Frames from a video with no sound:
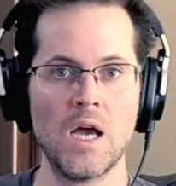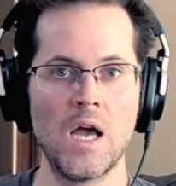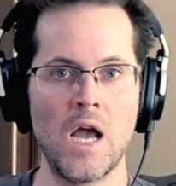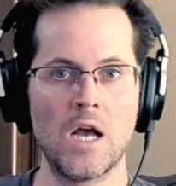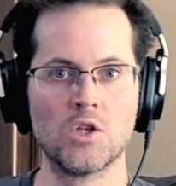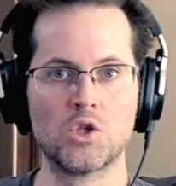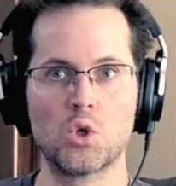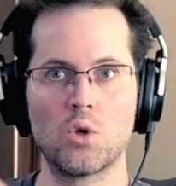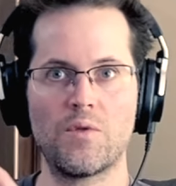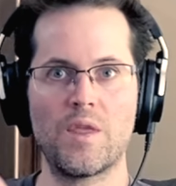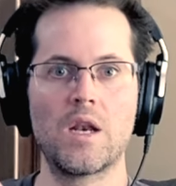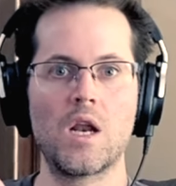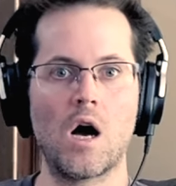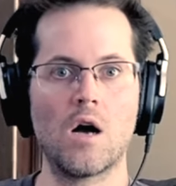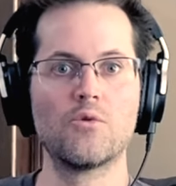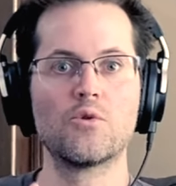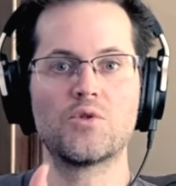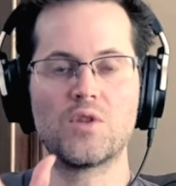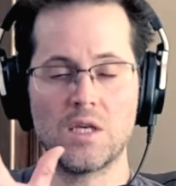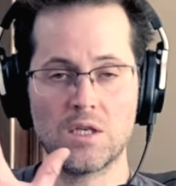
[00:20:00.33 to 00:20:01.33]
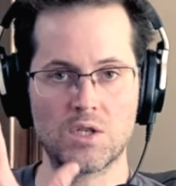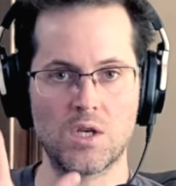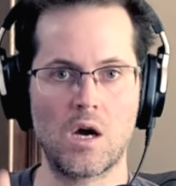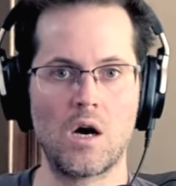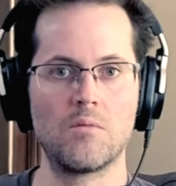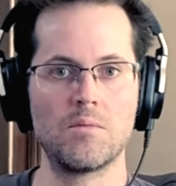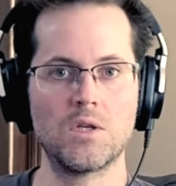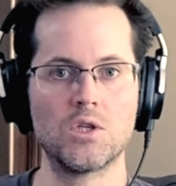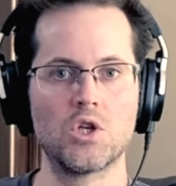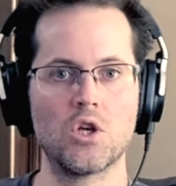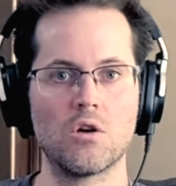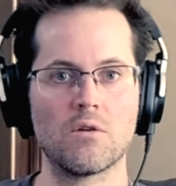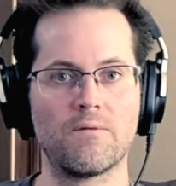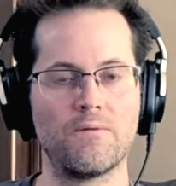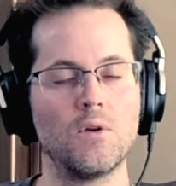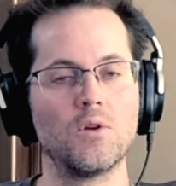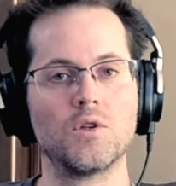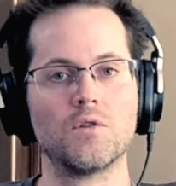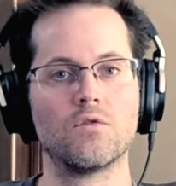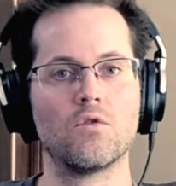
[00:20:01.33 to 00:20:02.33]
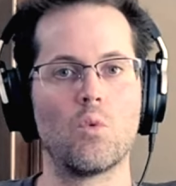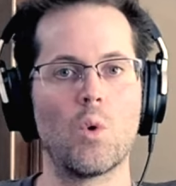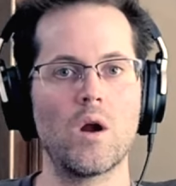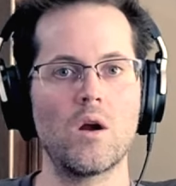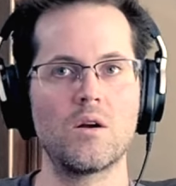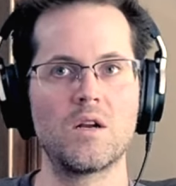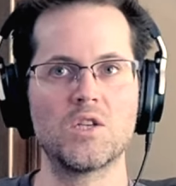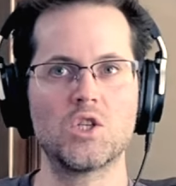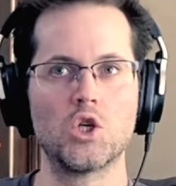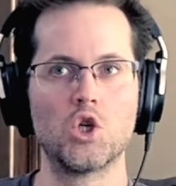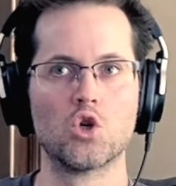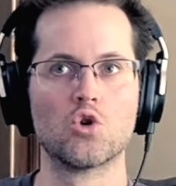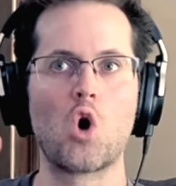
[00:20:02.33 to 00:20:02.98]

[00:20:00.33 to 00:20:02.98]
And so then other things come into your field of awareness and you're